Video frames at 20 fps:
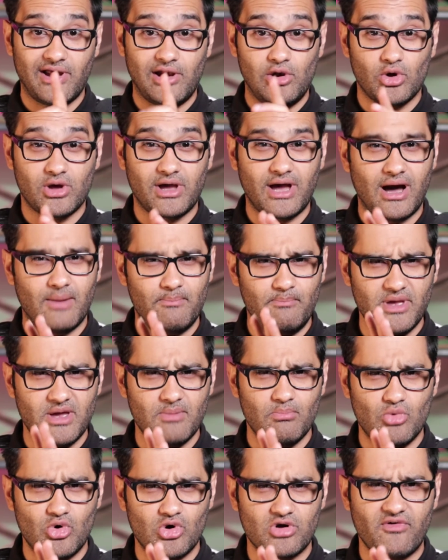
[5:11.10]
we can look at a
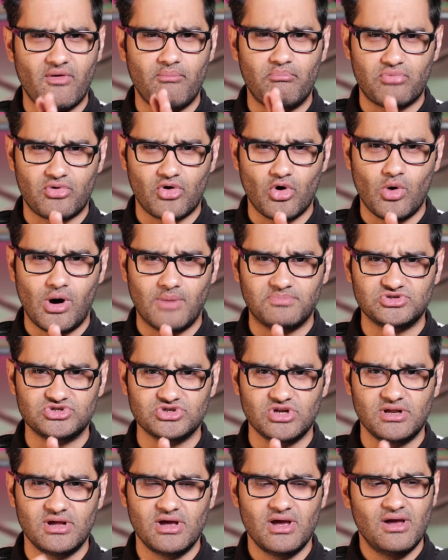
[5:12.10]
bit more of a pro
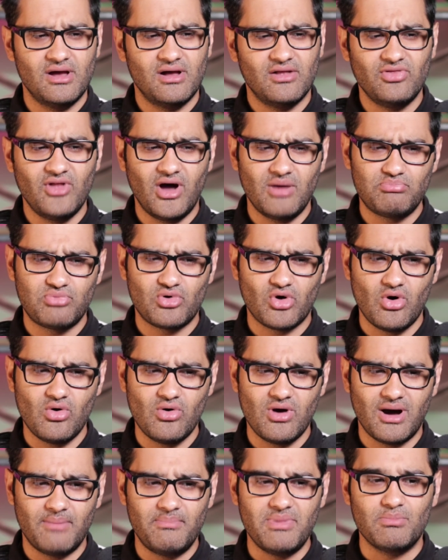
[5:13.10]
option. Not
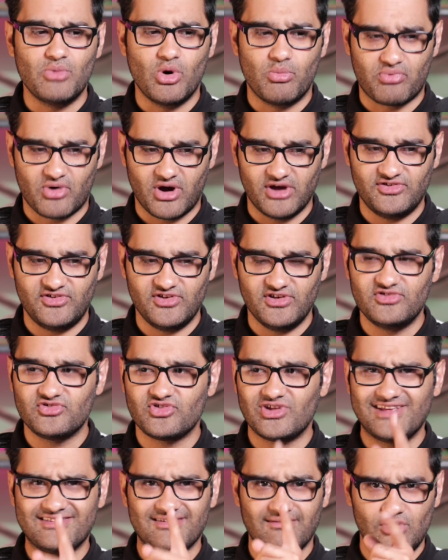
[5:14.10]
pro, a bit more pricey.
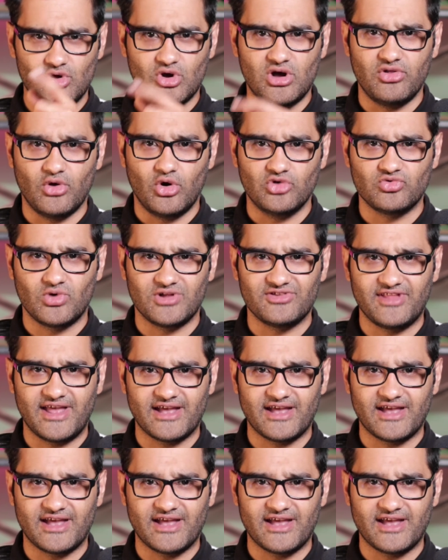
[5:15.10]
So let's have a look at those ones